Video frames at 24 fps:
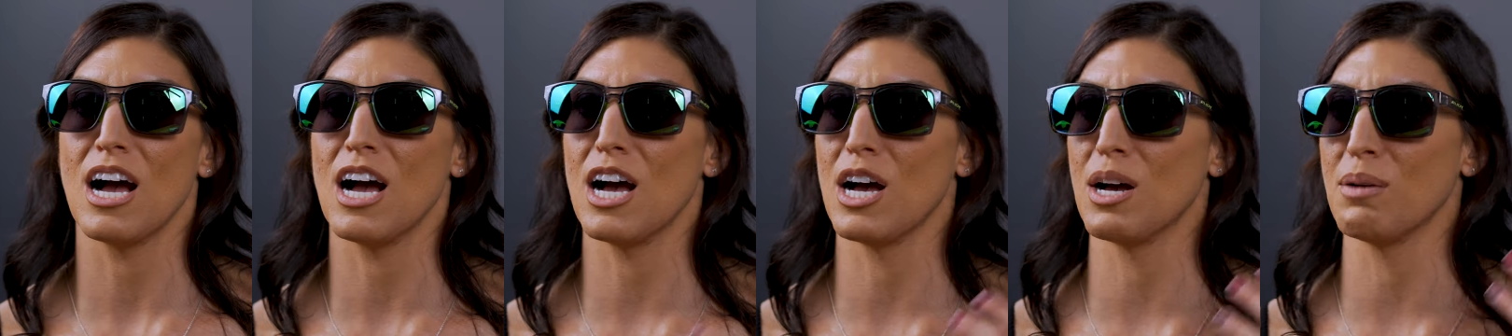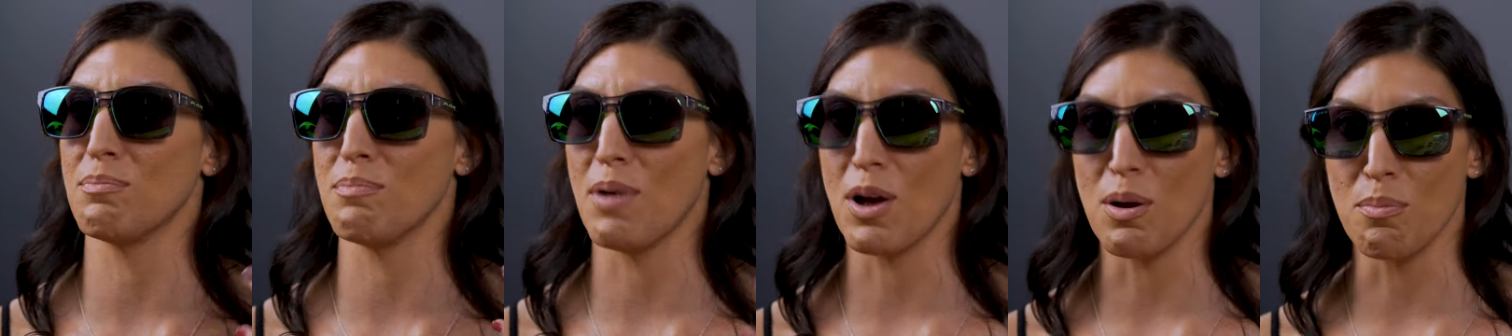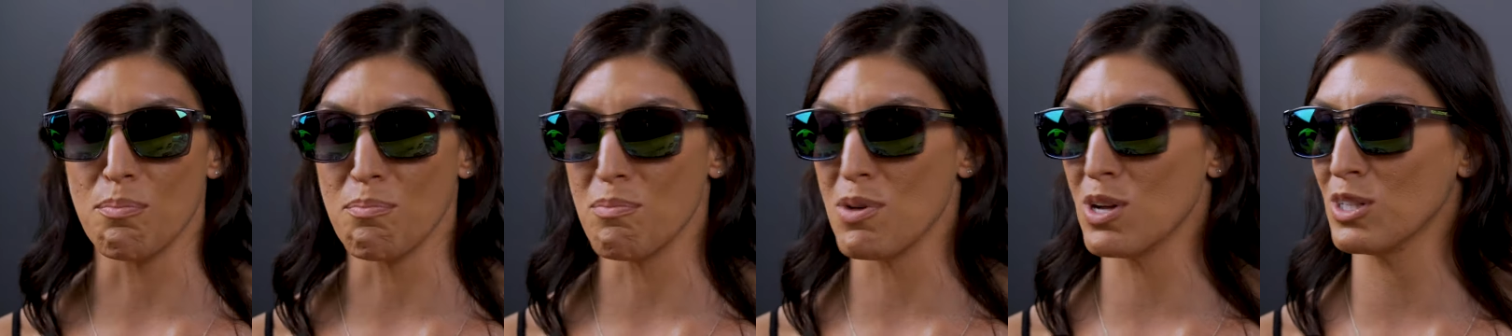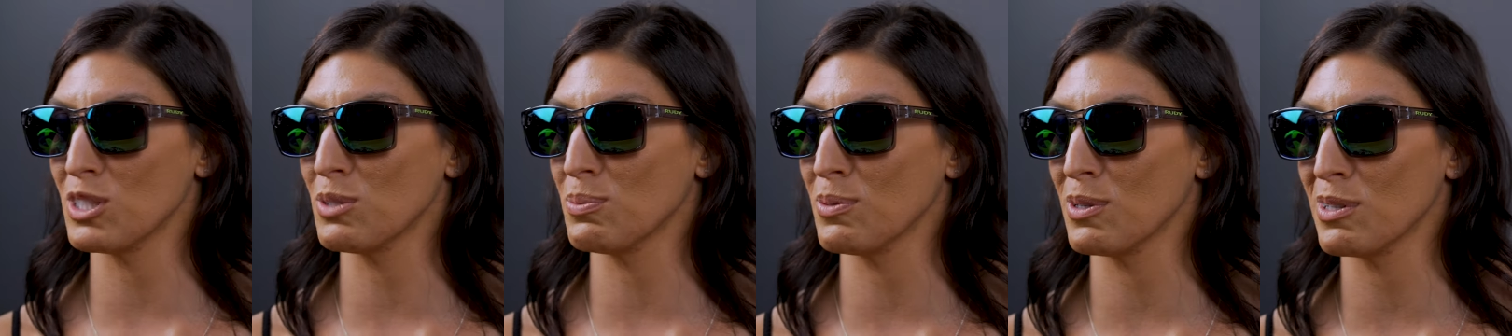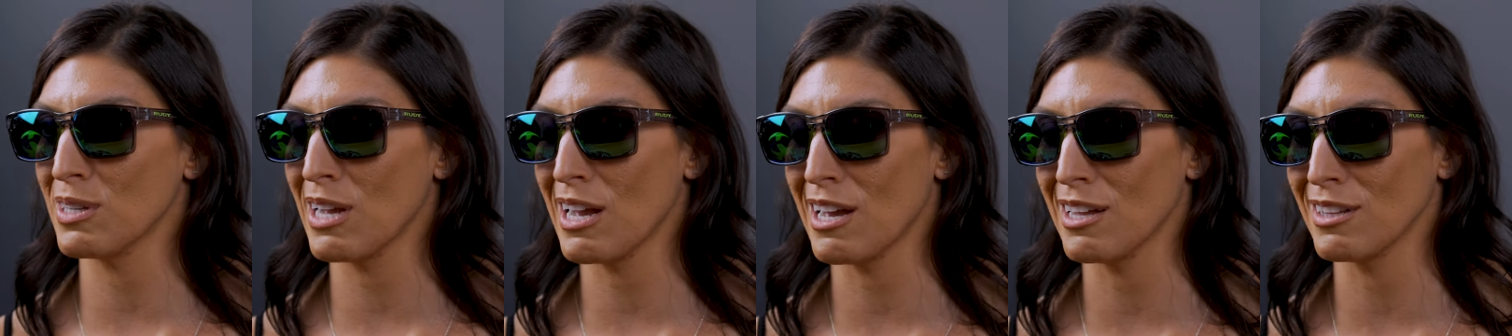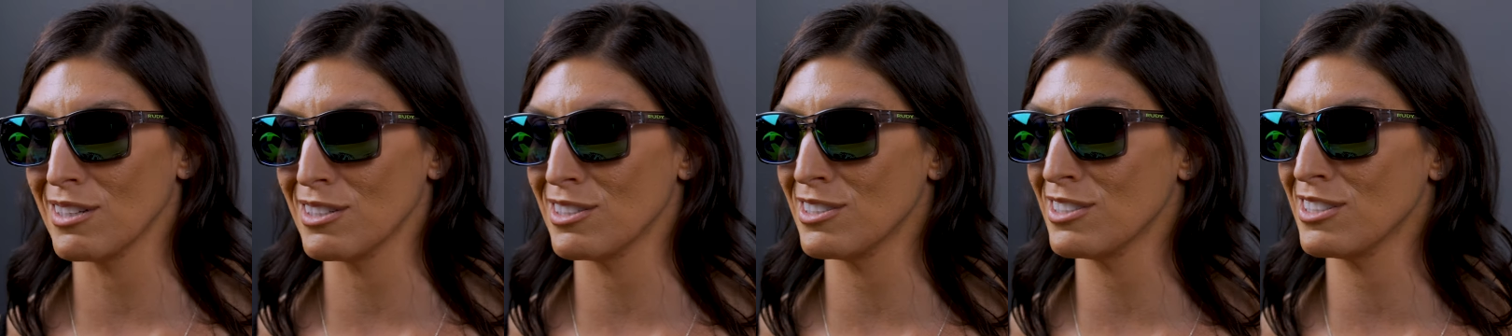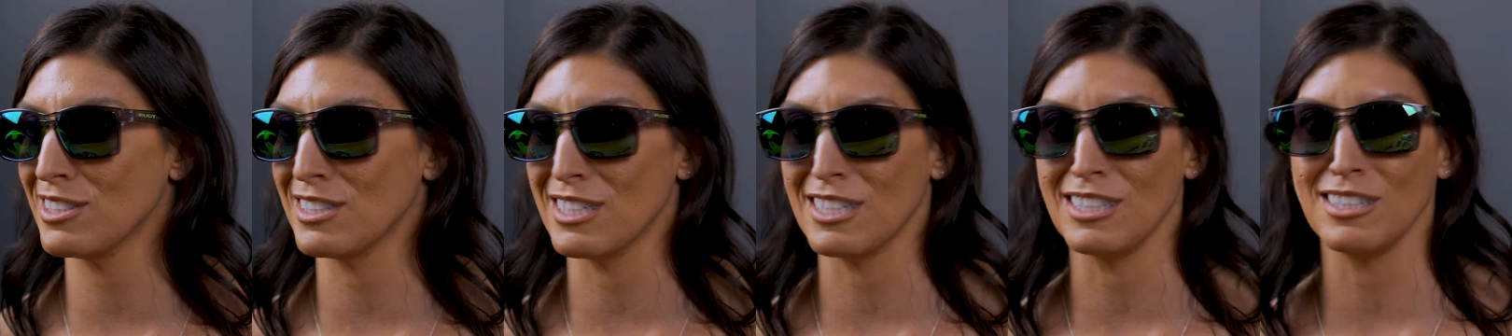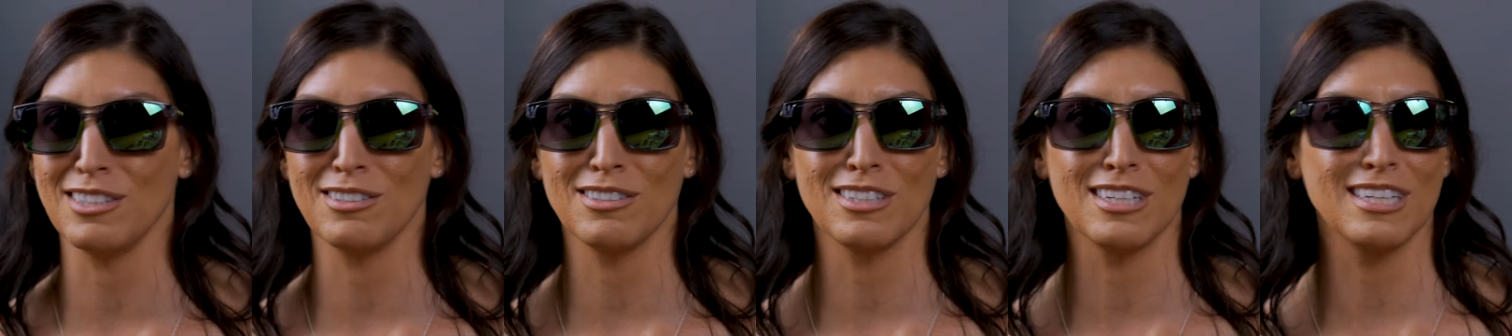um, multiple colors.
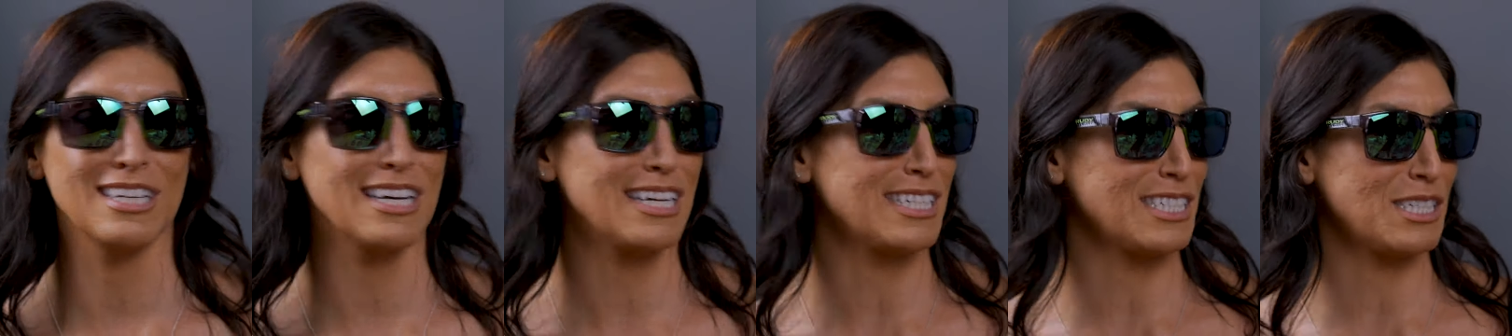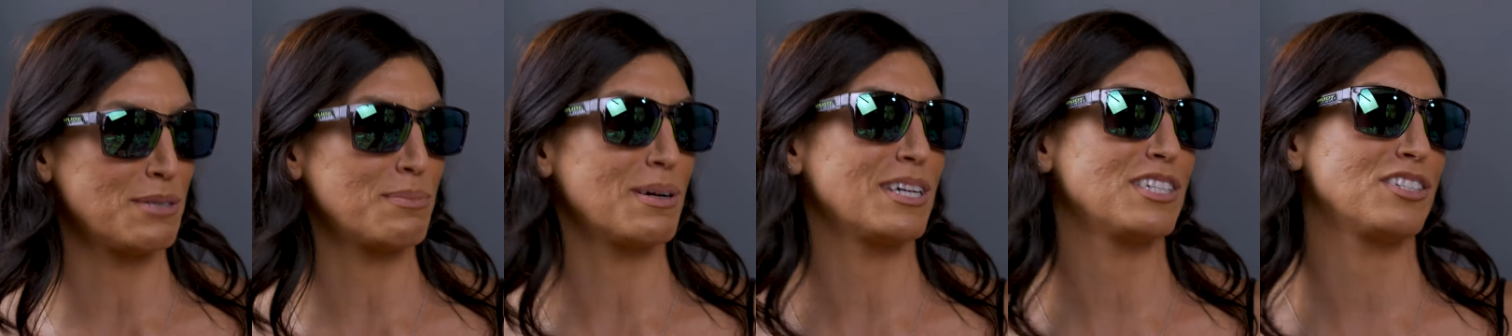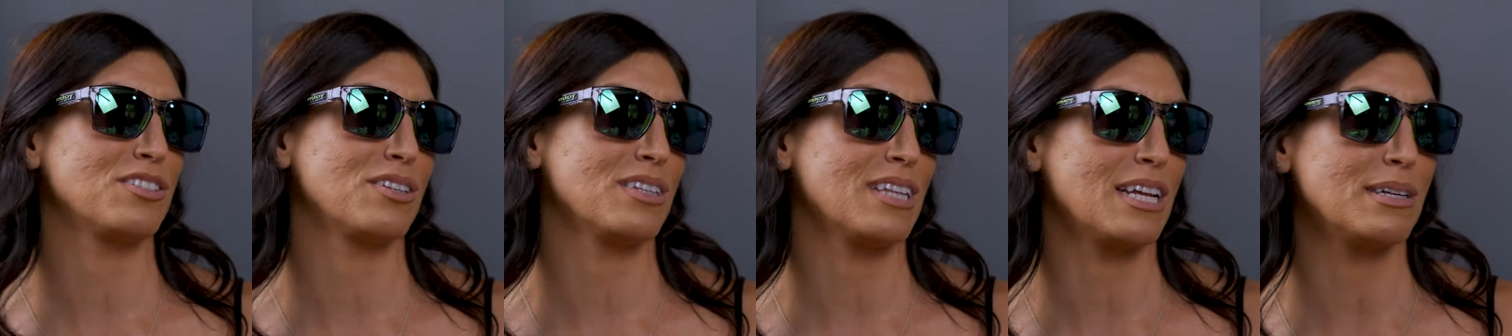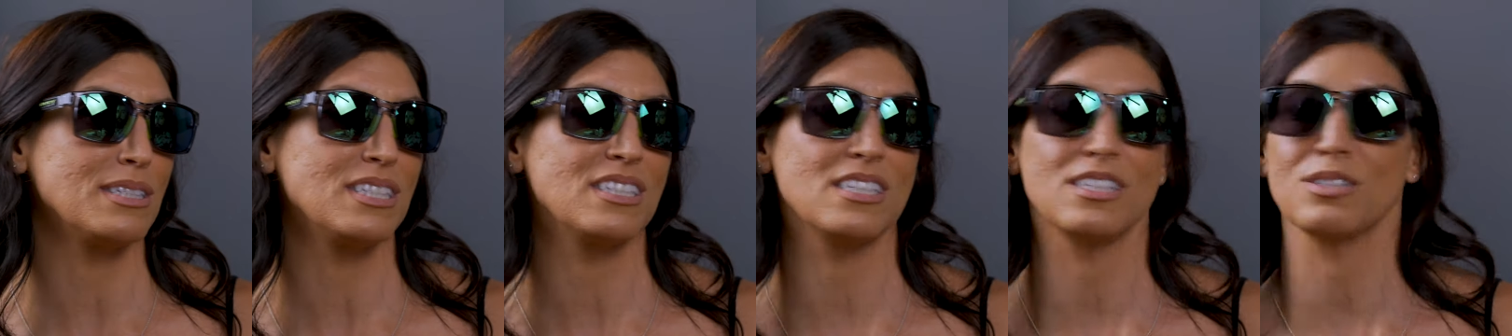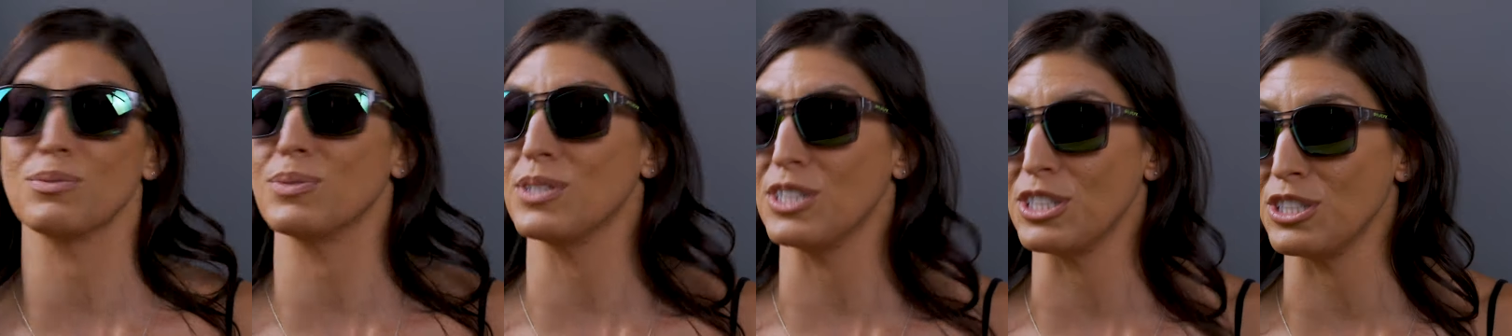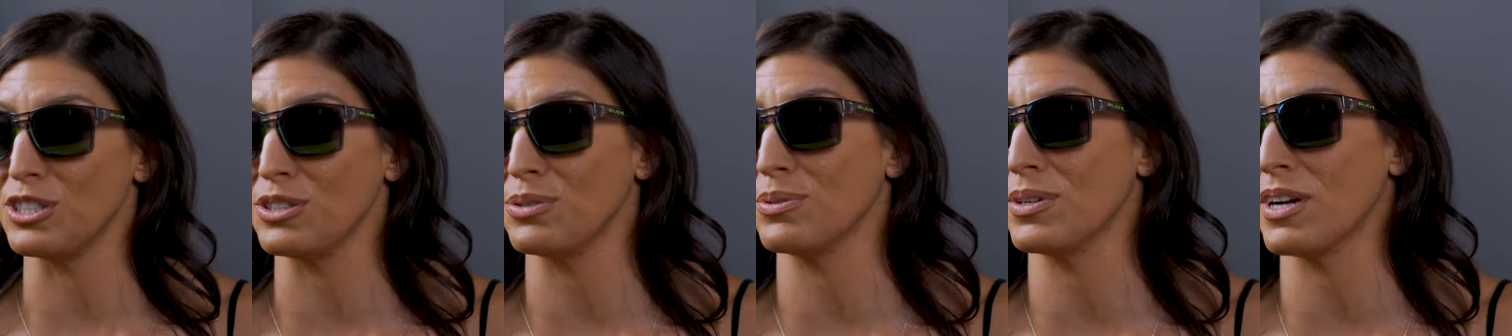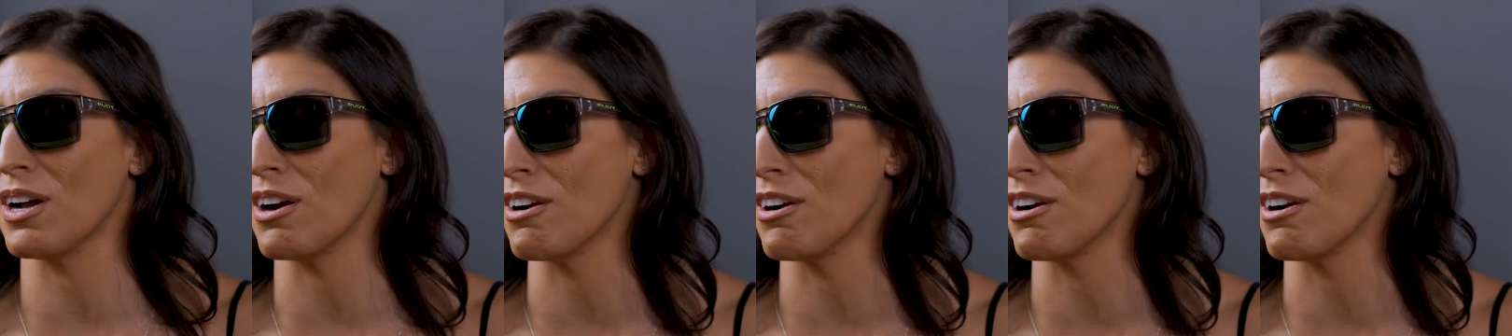Then you can customize your lenses when you do an